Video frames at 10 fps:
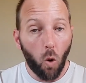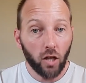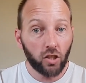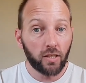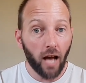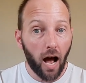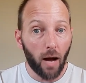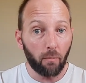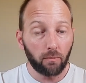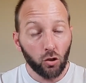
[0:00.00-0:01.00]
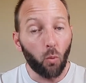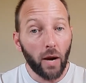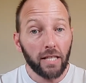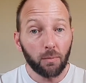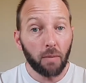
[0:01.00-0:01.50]
watch time. So
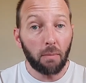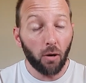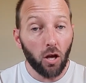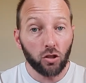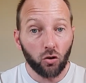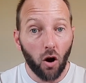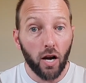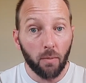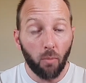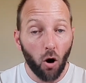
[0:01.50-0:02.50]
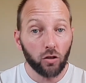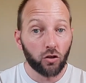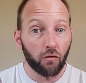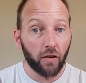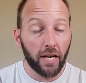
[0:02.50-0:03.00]
when people are scrolling
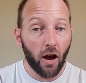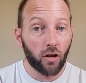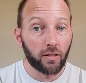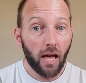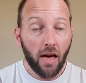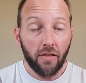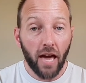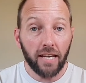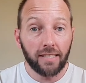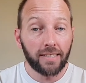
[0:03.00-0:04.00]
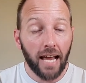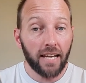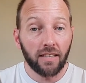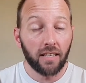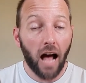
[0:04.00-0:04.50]
past your videos, that is
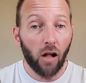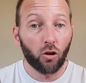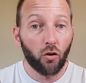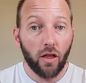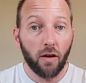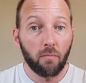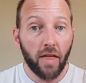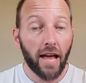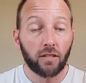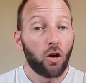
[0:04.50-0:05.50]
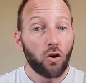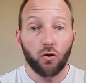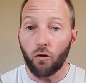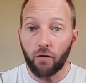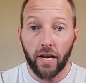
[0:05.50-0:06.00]
telling the algorithm that
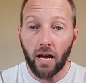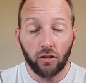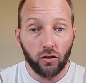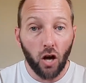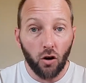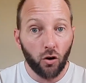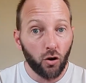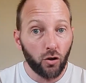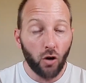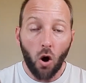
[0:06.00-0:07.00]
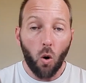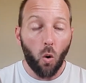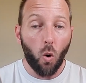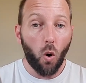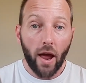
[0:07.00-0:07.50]
your video is no good
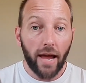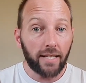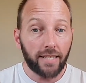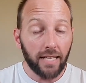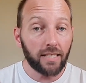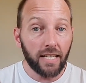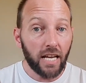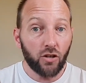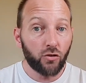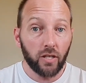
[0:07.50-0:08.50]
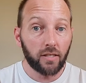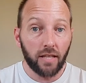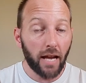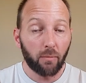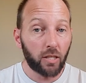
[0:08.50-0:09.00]
or it doesn't
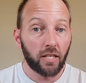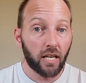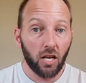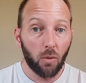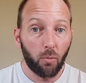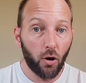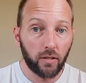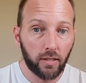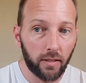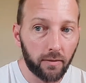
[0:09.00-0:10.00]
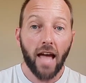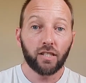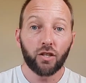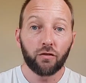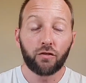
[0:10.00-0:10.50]
interest that particular person.
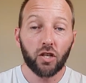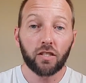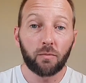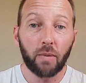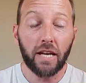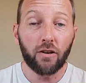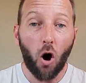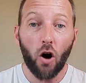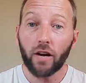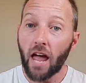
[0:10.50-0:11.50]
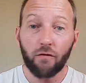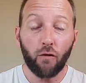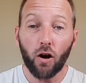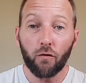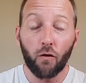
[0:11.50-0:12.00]
As you've just been on a
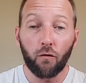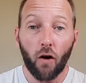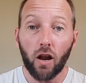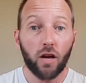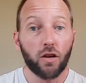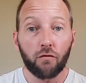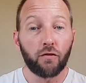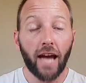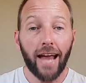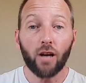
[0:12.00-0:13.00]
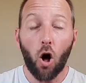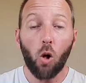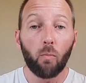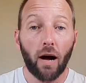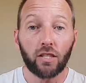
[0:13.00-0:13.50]
follow for follow, you've gained a
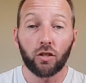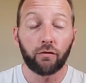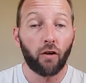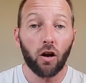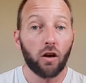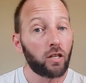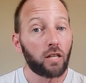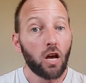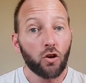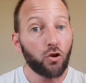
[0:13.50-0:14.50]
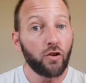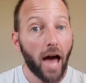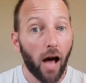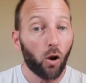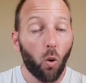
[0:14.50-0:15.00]
whole bunch of followers, you're
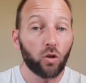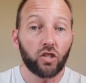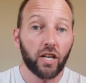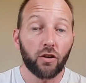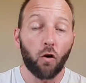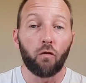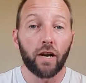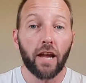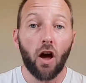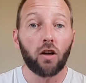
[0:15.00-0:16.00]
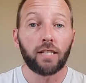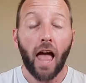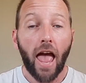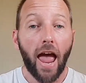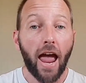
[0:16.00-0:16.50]
now launching your
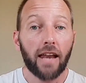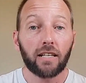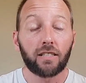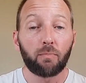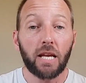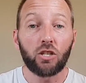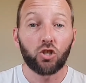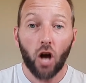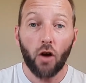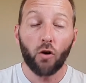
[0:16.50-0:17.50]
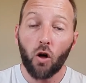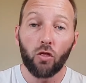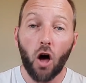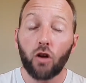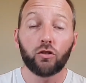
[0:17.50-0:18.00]
videos and it's been shown
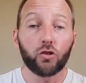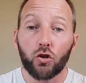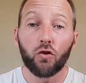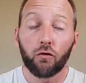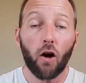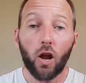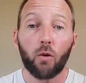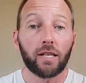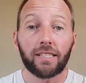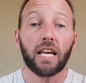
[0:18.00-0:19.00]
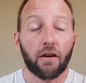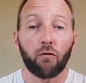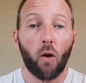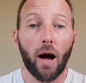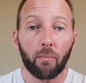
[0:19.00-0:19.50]
on those new followers
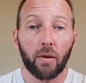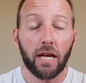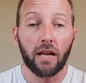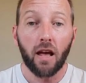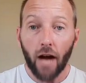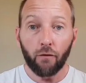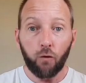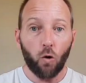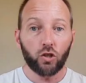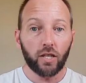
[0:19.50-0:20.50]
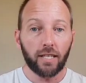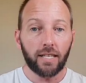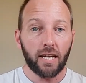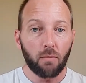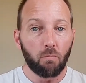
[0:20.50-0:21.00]
FYP.
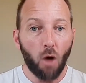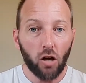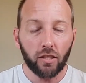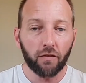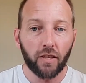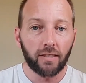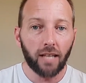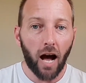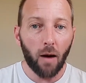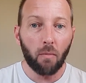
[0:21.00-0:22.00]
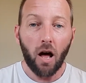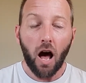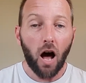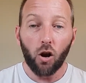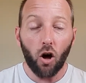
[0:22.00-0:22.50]
Unfortunately, most of the time,
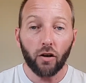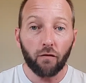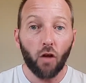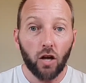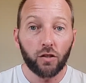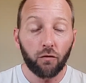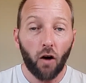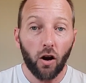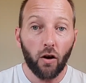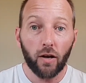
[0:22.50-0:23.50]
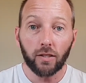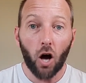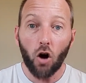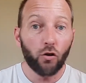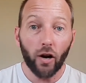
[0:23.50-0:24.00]
a lot of those followers
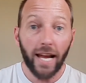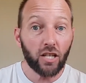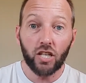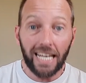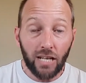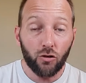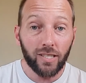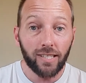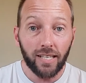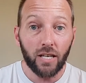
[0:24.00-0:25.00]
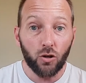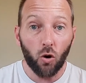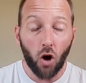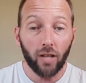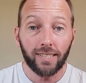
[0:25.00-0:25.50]
are not actually interested in
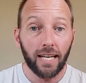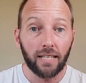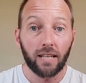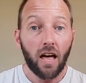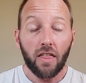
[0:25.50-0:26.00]
your content.